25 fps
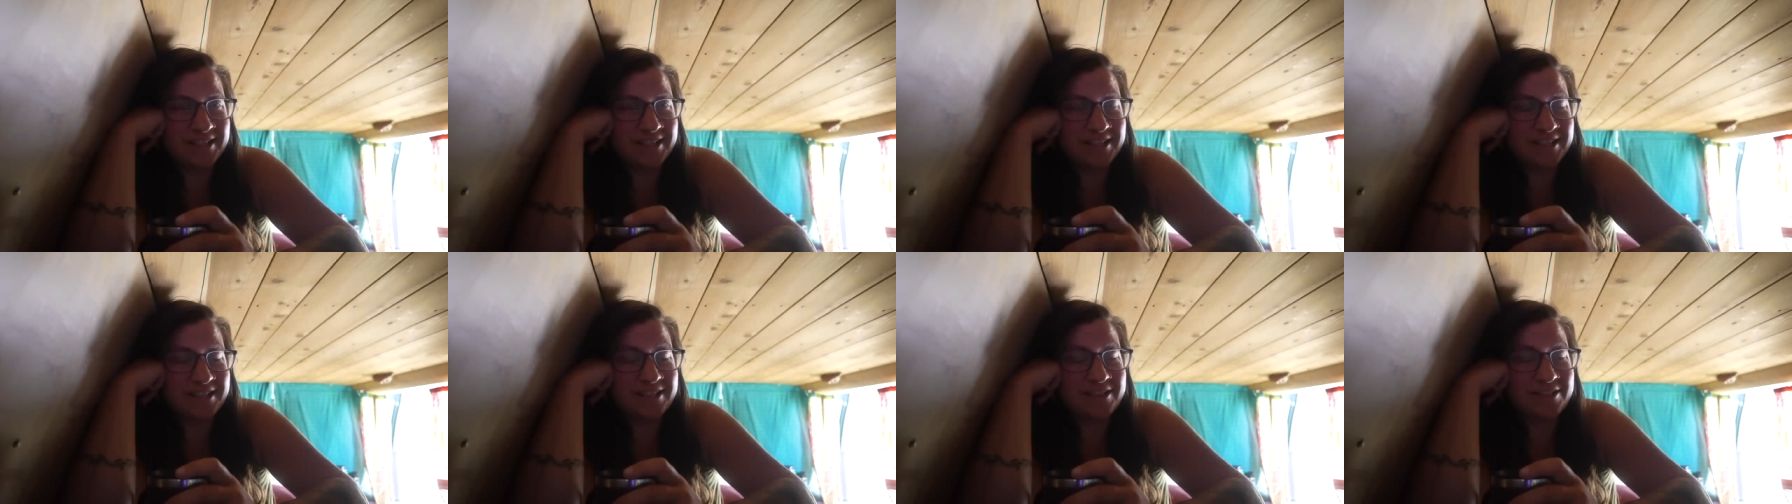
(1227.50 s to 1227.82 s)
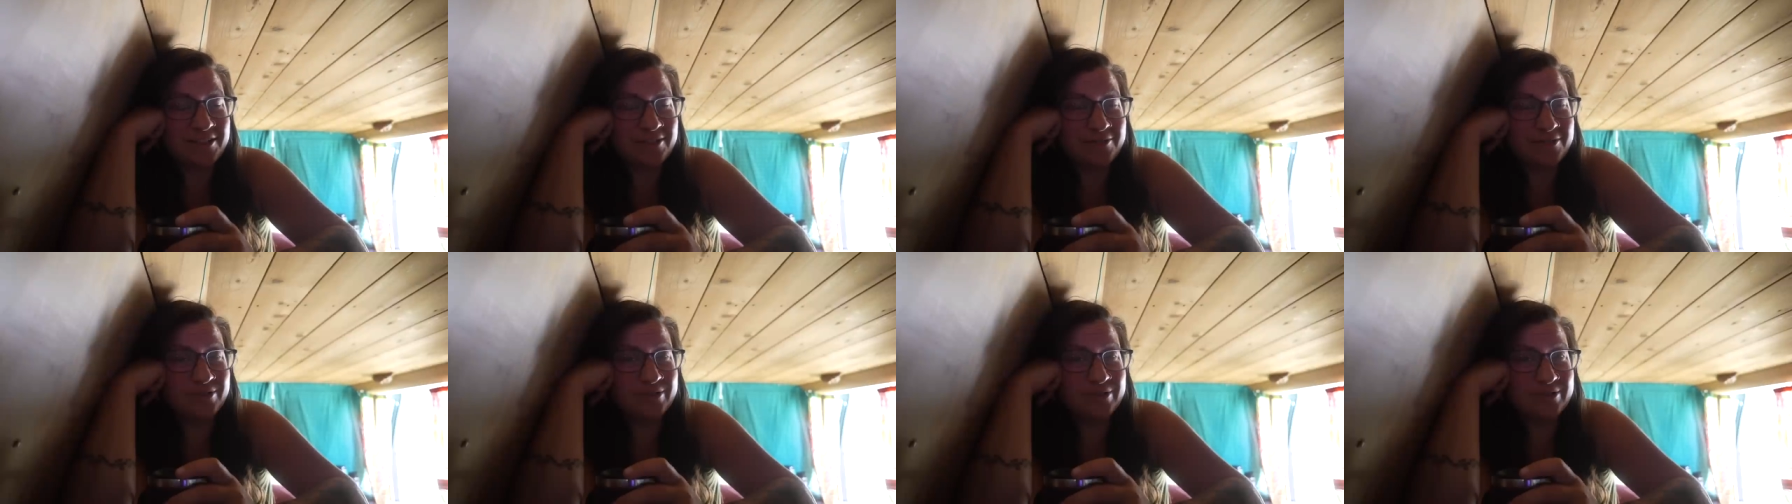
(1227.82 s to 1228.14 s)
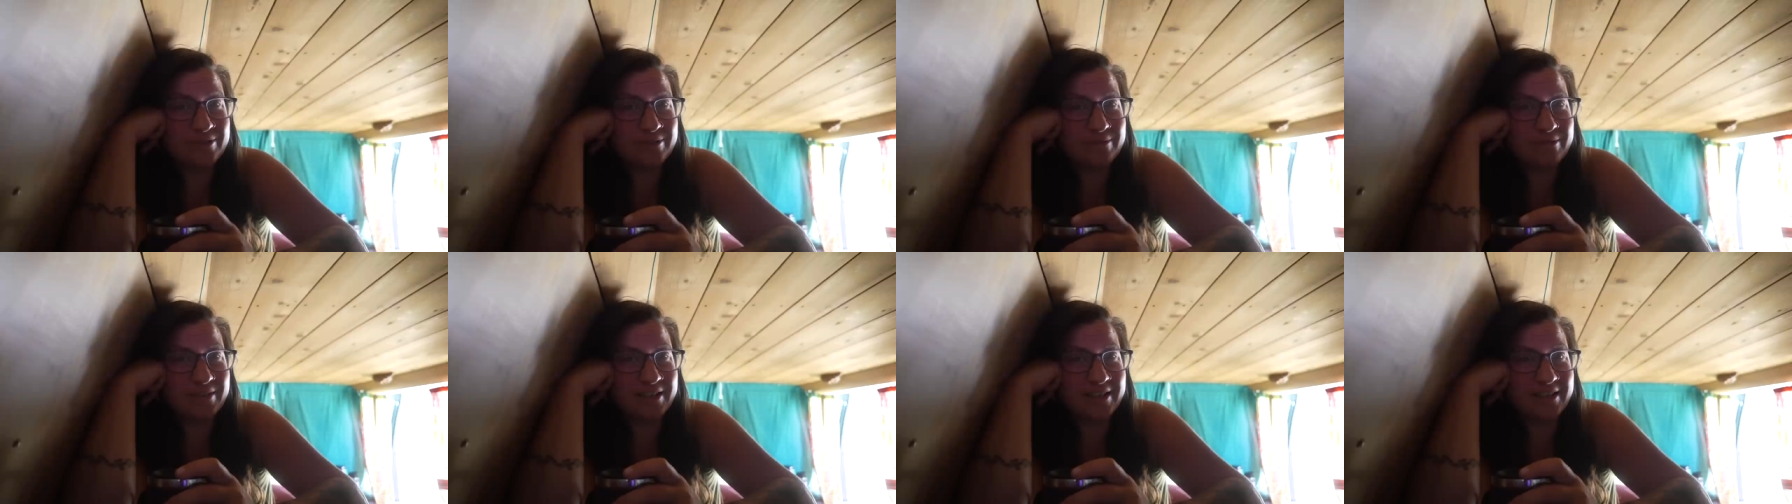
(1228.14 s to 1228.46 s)
and go do
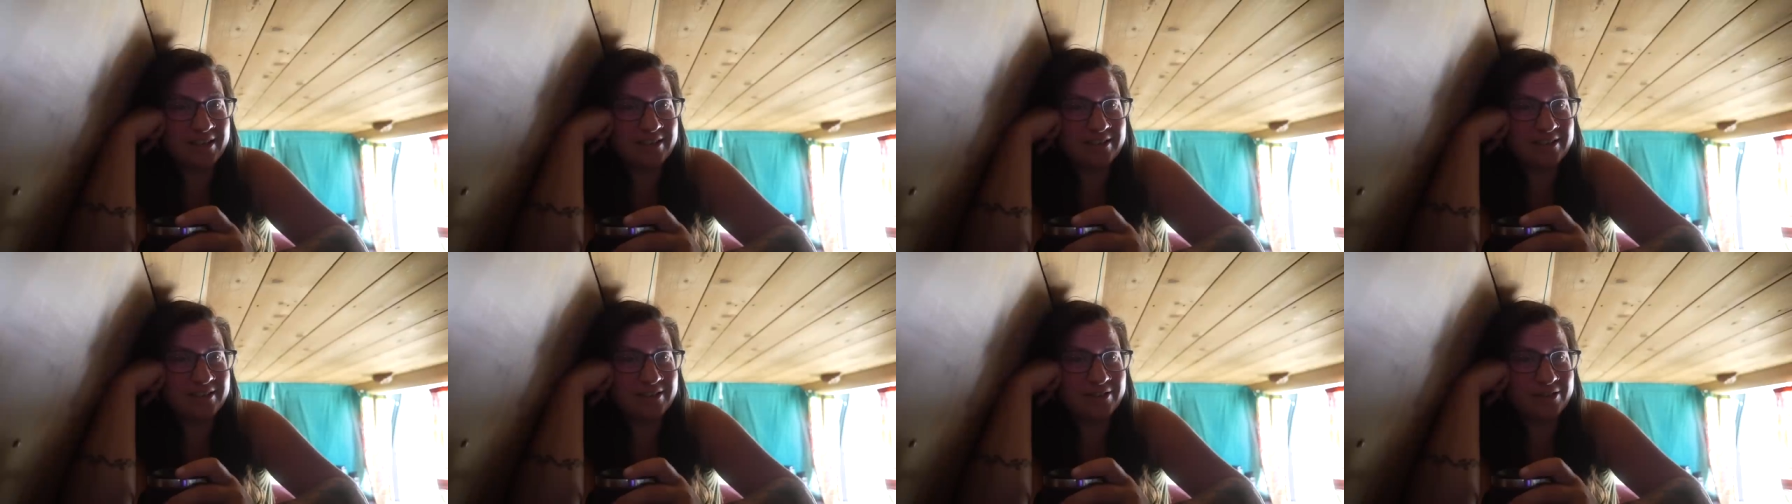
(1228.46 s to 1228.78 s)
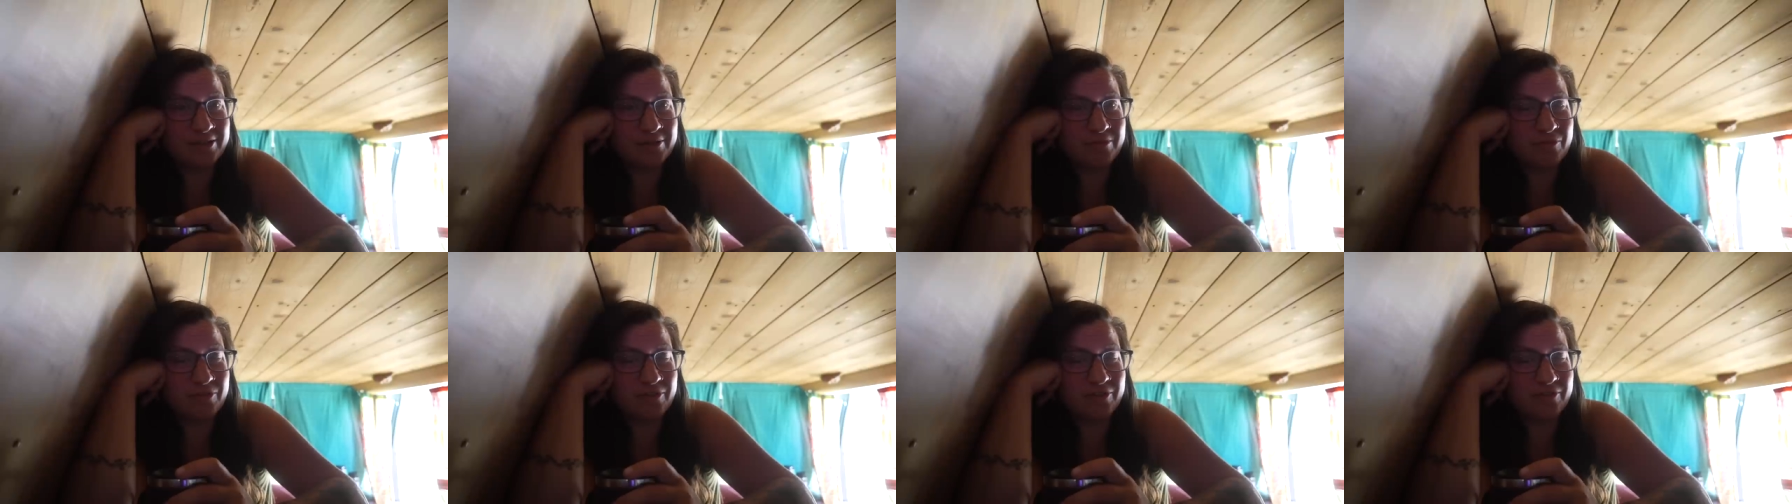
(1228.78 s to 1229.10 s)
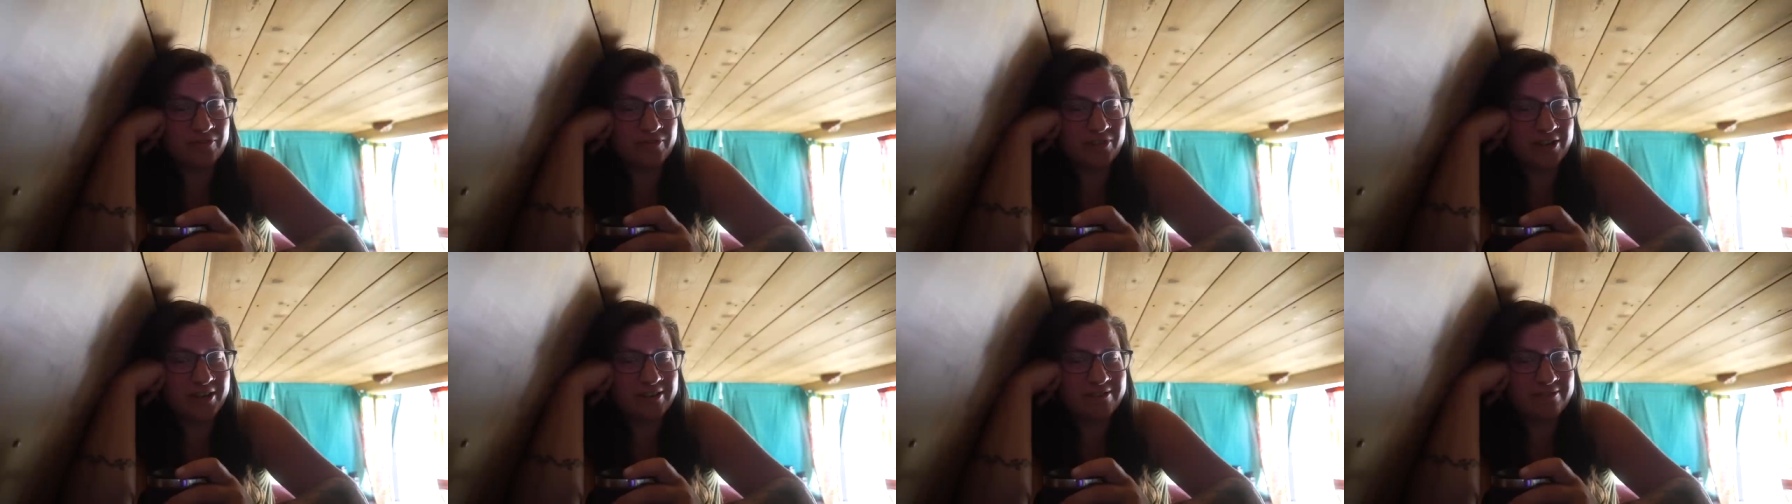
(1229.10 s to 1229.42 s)
something a little more
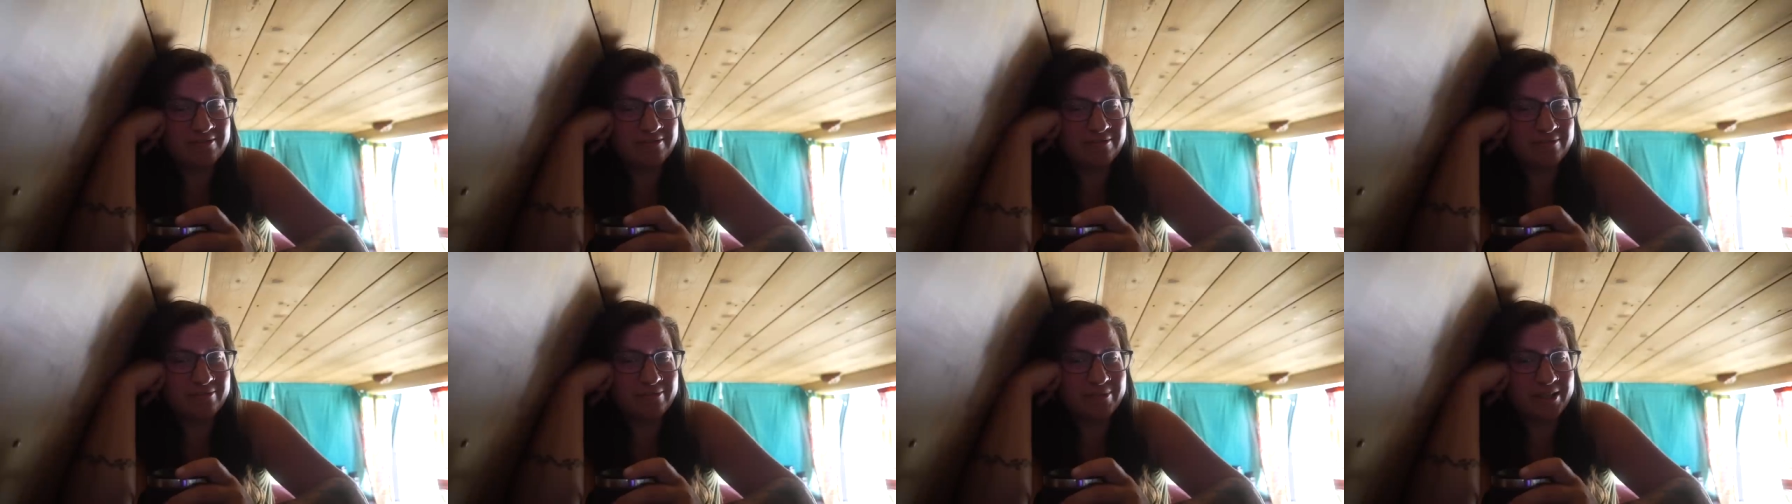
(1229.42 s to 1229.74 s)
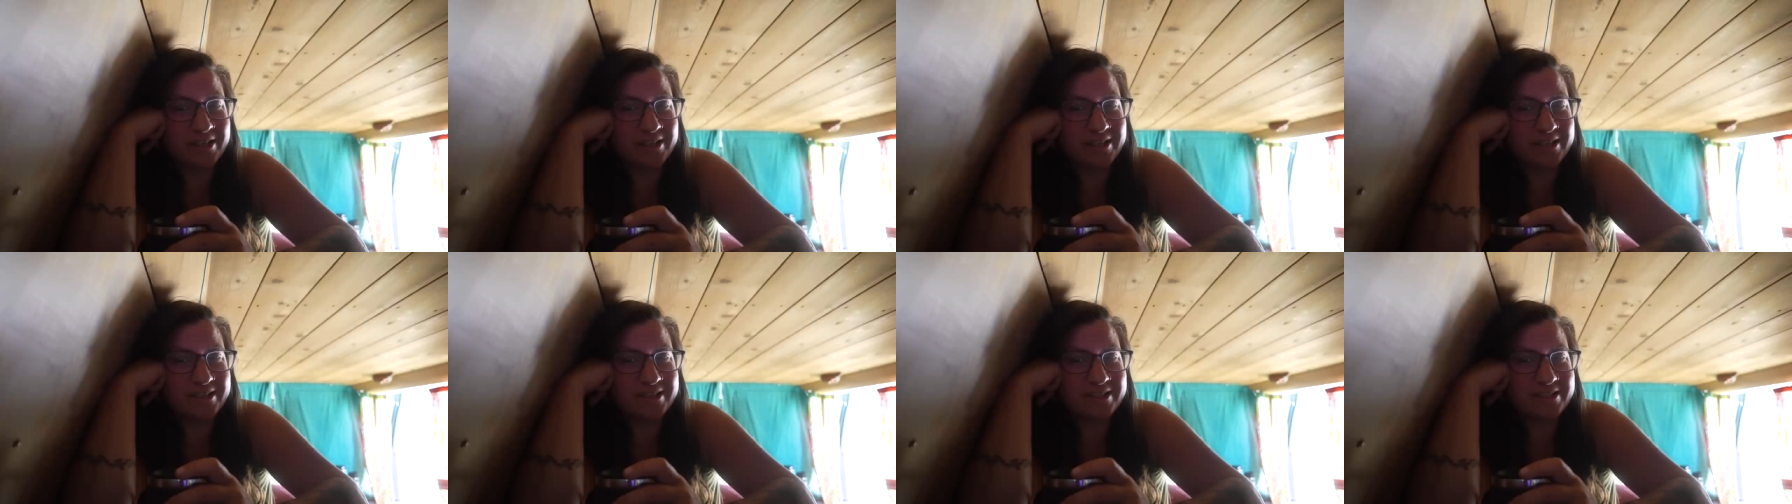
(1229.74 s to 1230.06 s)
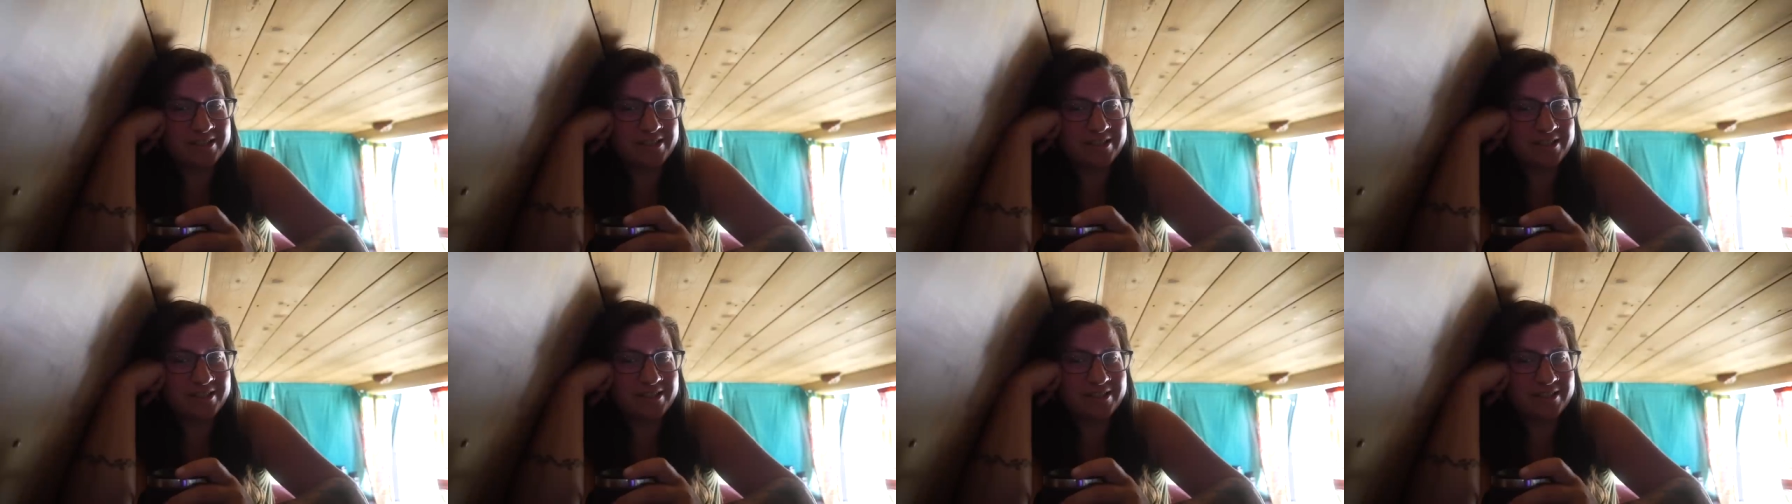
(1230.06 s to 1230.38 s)
fun
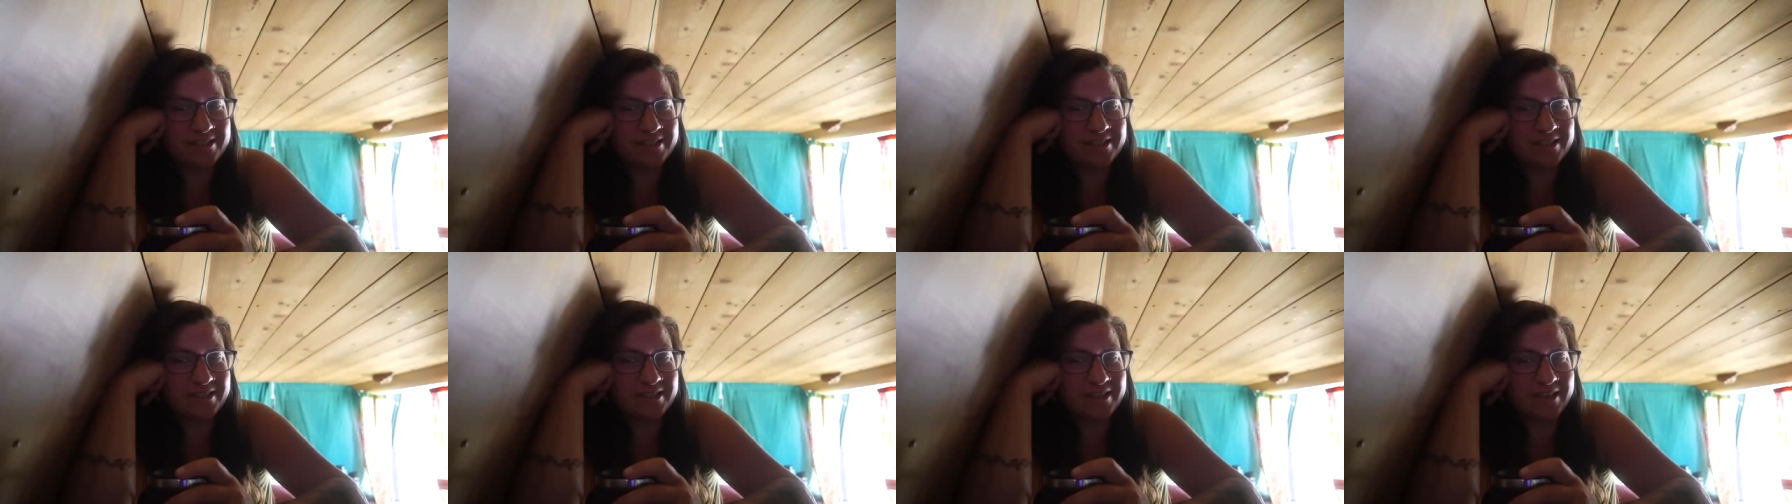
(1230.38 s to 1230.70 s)
because